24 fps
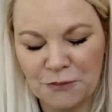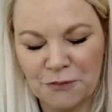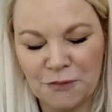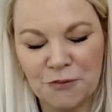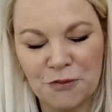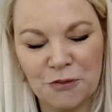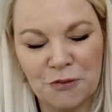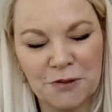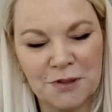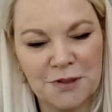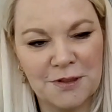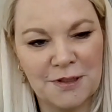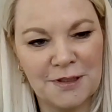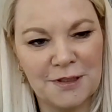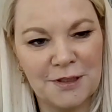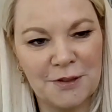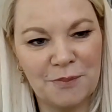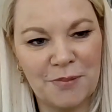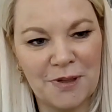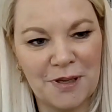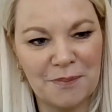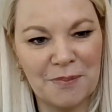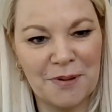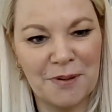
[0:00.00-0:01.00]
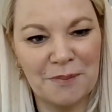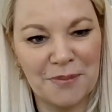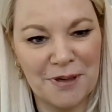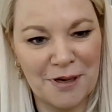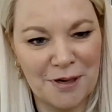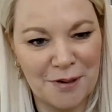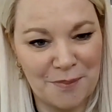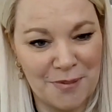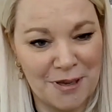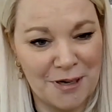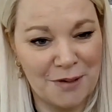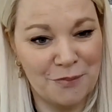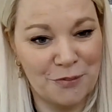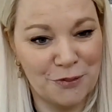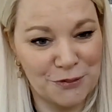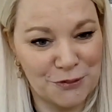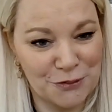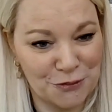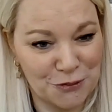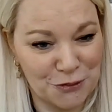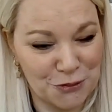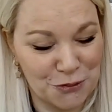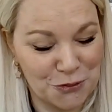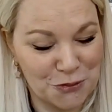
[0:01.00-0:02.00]
so we've talked a little bit about
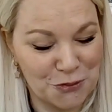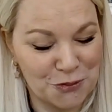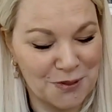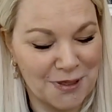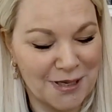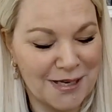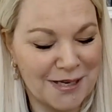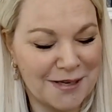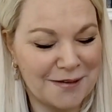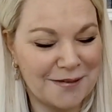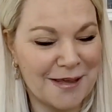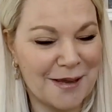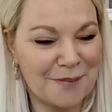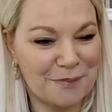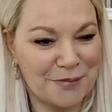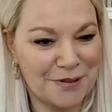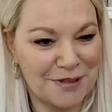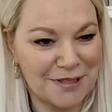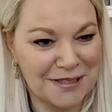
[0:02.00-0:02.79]
perimenopause, although you don't like that,